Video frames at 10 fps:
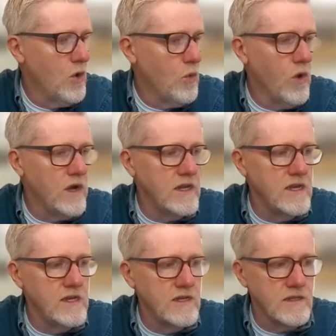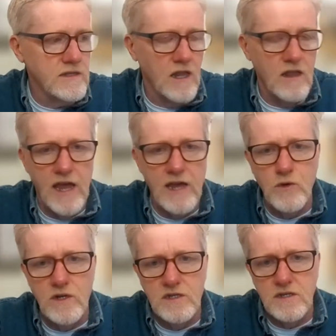what is the
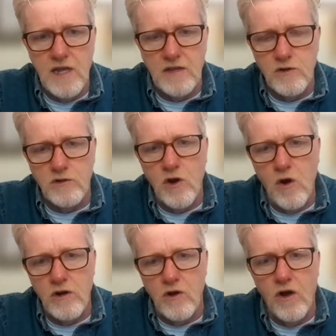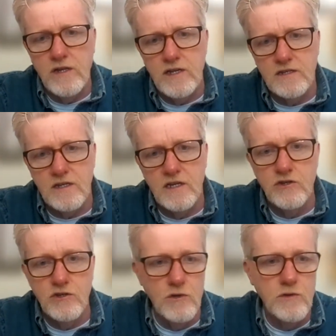language that their target audience
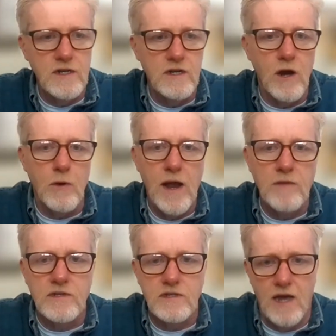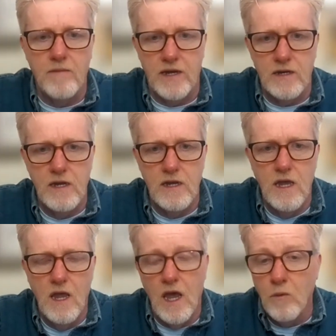is using around this topic?
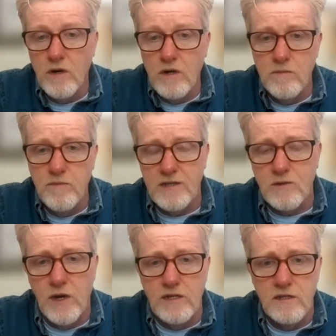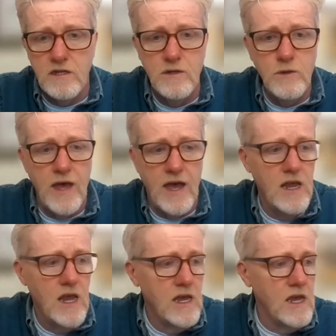And one of the best ways to do
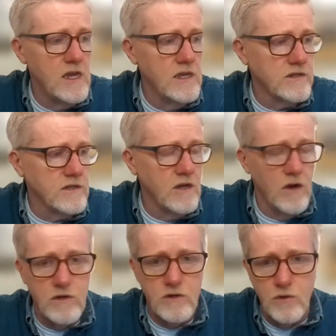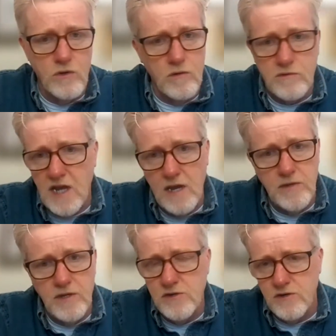that is to go to Google,
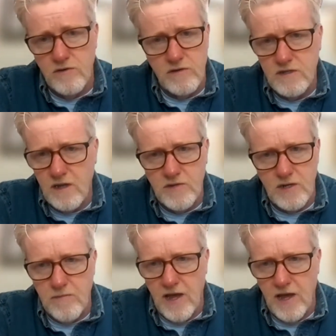type in your subject